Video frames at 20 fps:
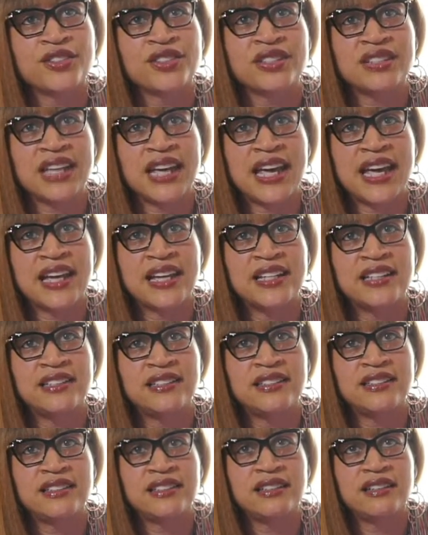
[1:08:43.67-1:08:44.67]

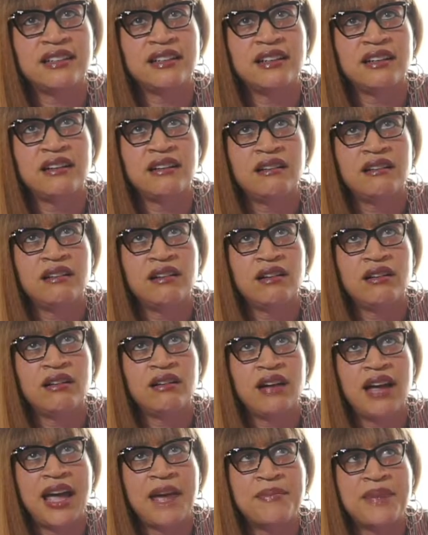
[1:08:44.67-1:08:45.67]
understand
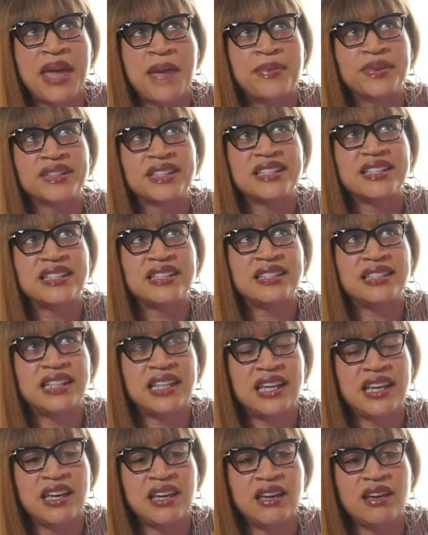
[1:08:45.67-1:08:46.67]
and be able to
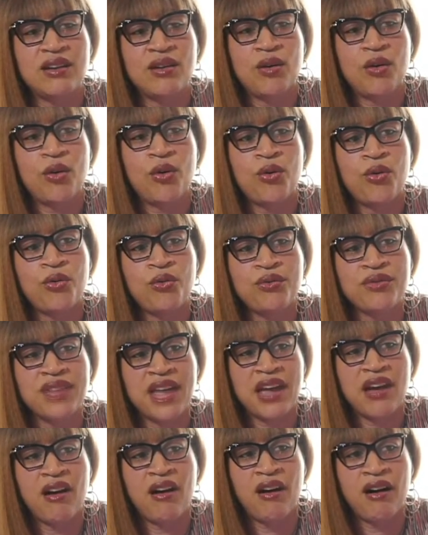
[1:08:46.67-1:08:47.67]
see
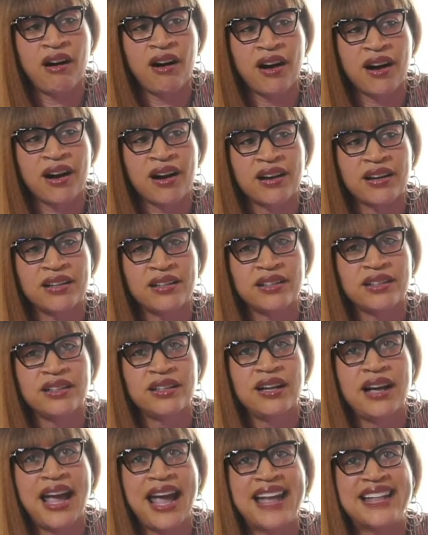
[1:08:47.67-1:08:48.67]
who they are
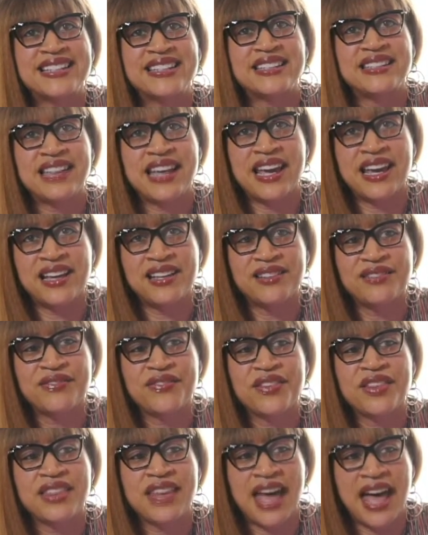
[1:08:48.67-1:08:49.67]
and
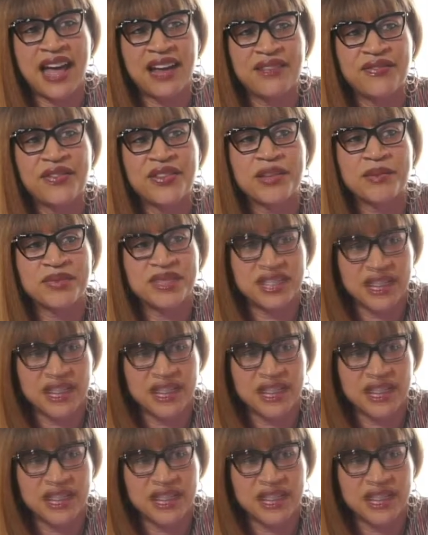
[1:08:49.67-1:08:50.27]
stand for that